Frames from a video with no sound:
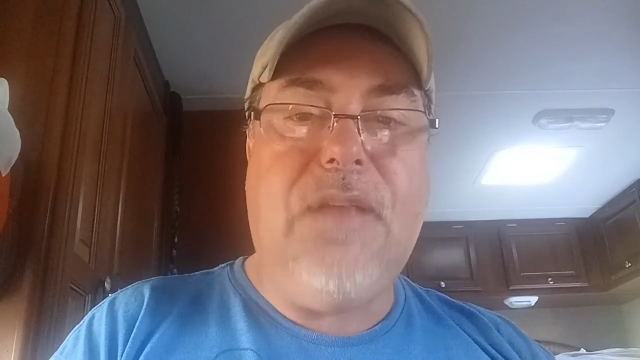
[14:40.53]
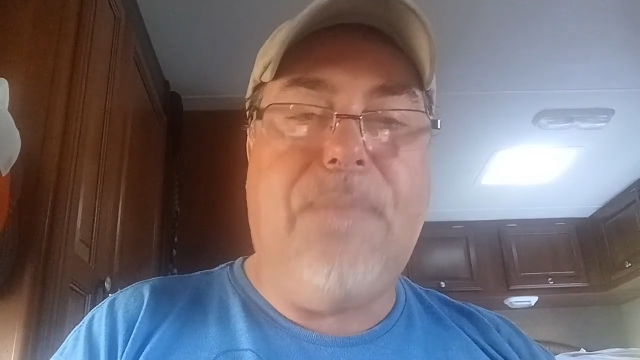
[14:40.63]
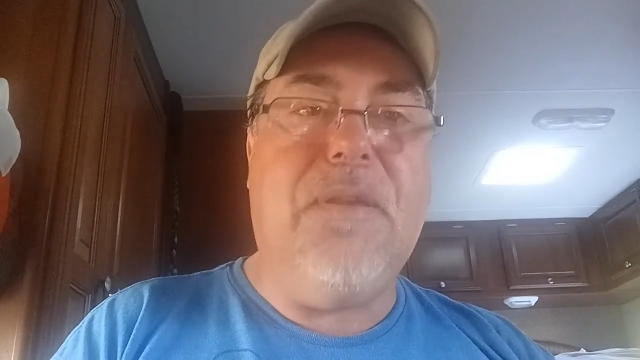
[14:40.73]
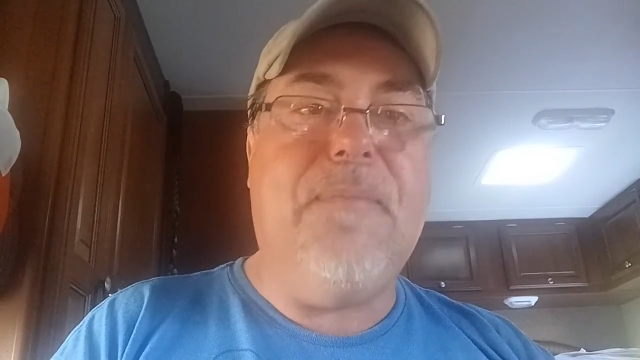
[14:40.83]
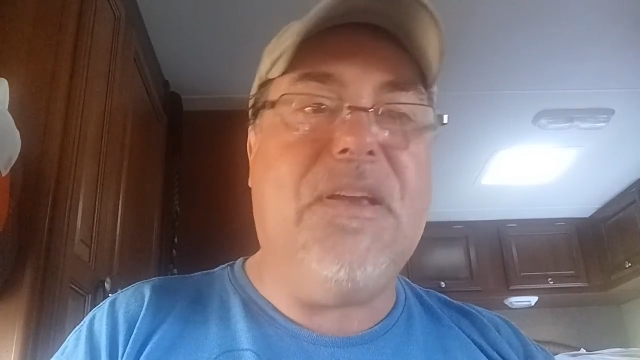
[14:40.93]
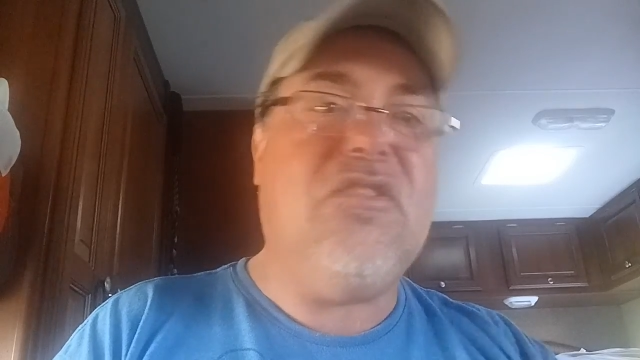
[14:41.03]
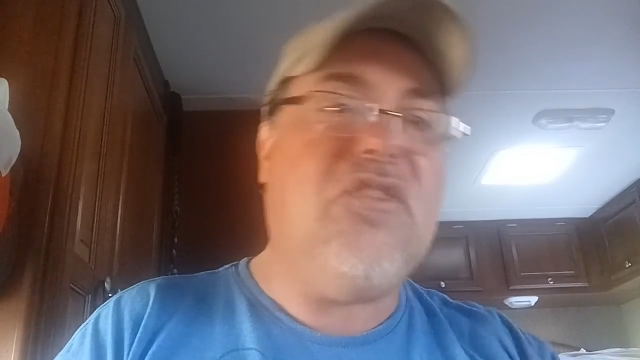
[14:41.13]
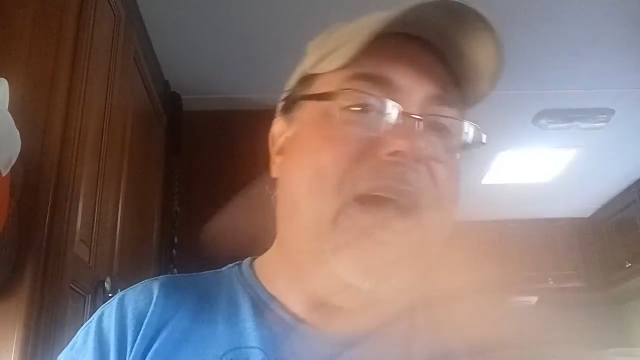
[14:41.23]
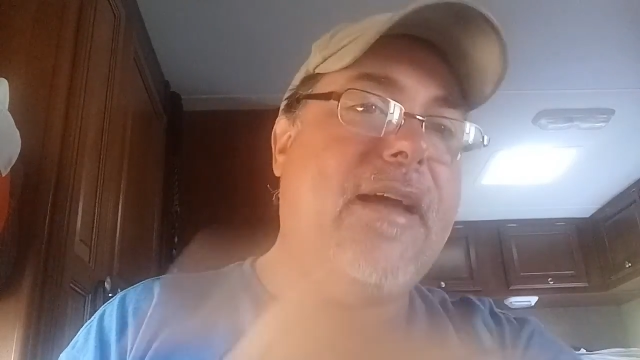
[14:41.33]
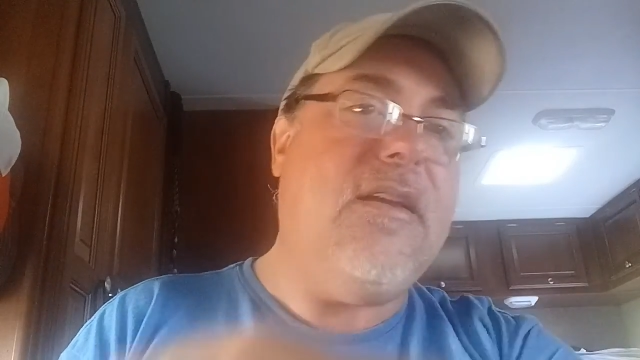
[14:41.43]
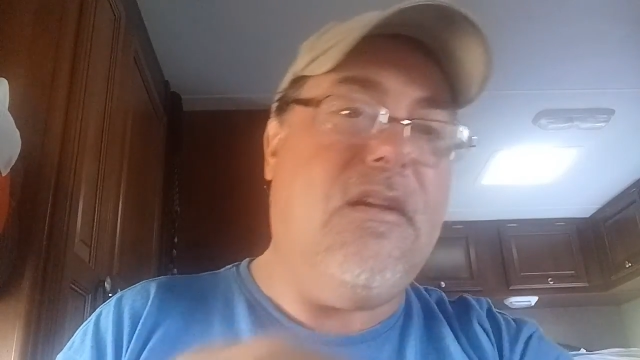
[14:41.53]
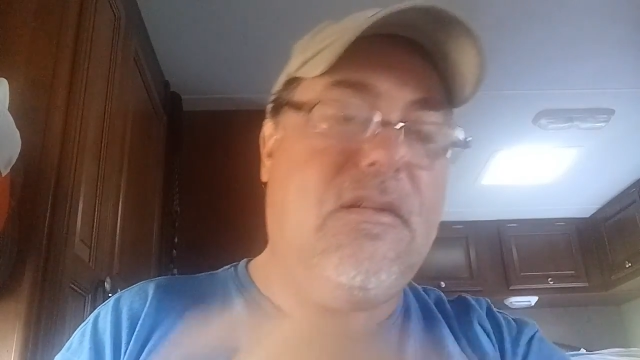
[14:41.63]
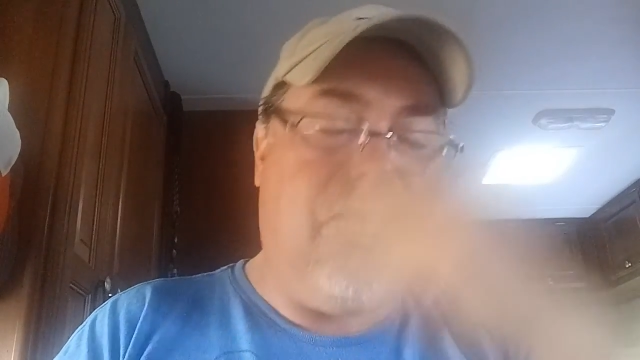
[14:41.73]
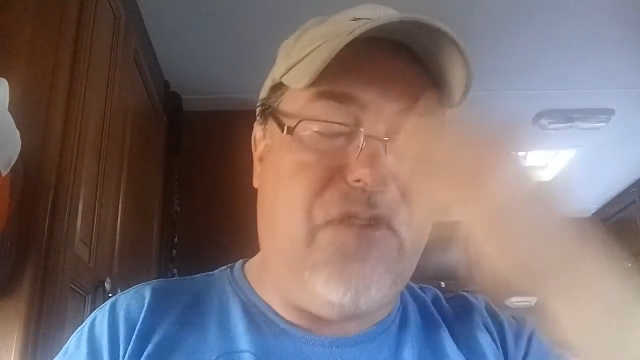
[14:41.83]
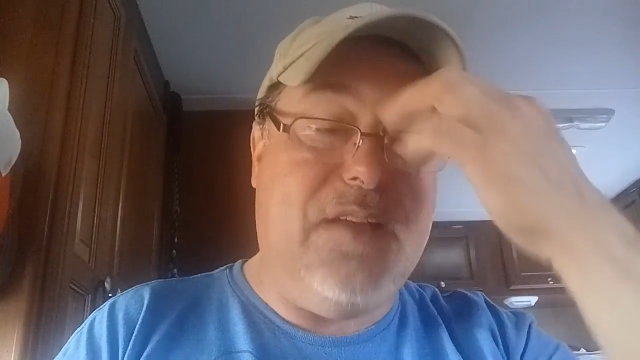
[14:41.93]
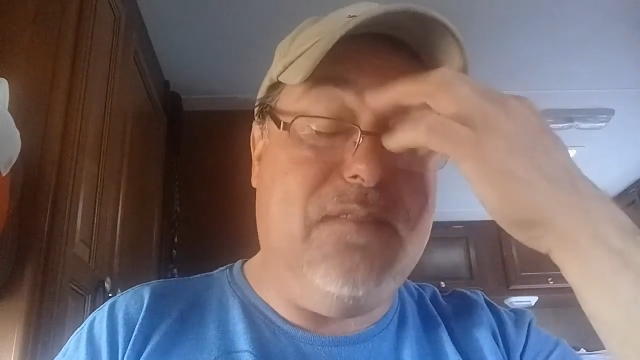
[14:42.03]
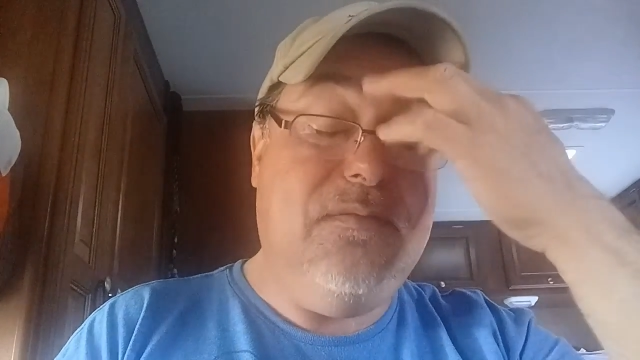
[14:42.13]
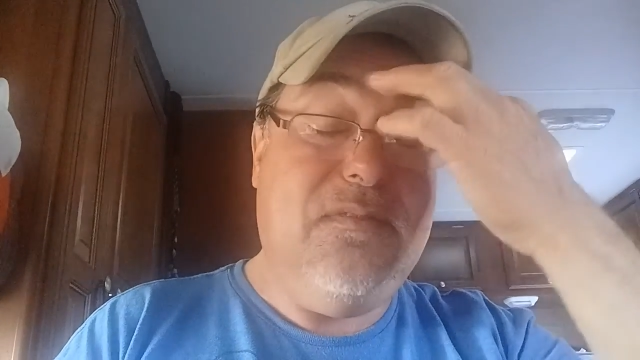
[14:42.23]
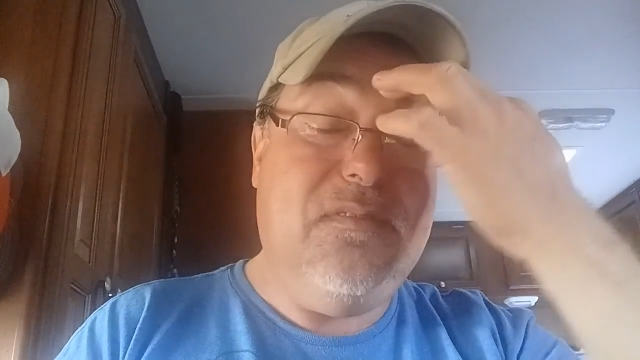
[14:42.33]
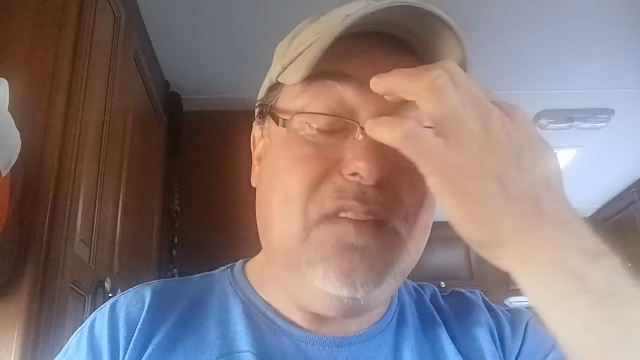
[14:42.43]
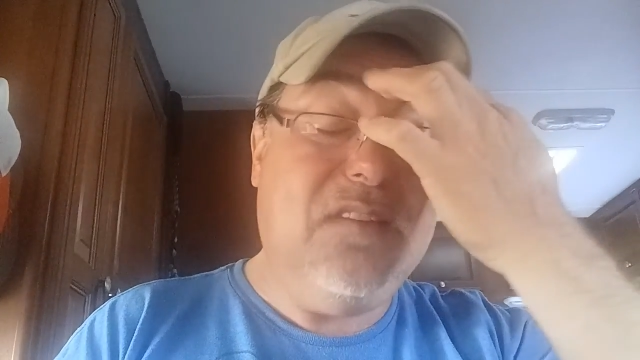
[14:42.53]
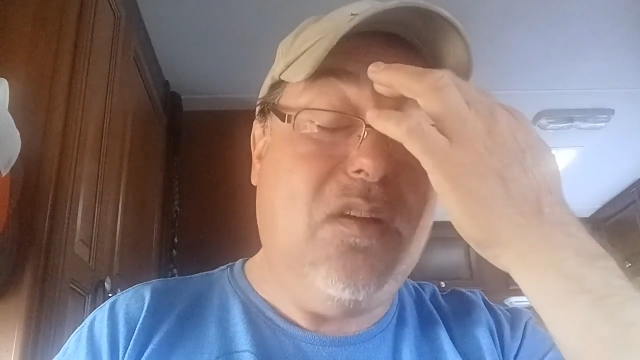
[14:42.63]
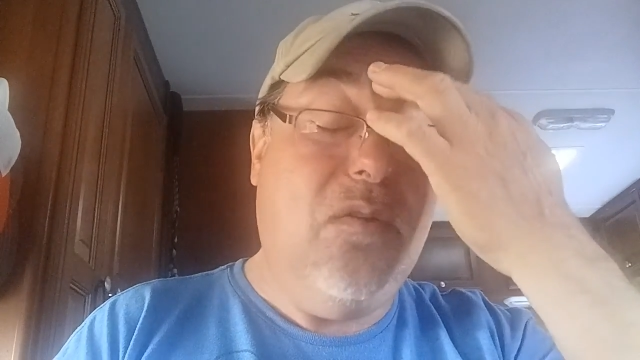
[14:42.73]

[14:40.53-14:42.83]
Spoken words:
they put a big sky crane. It's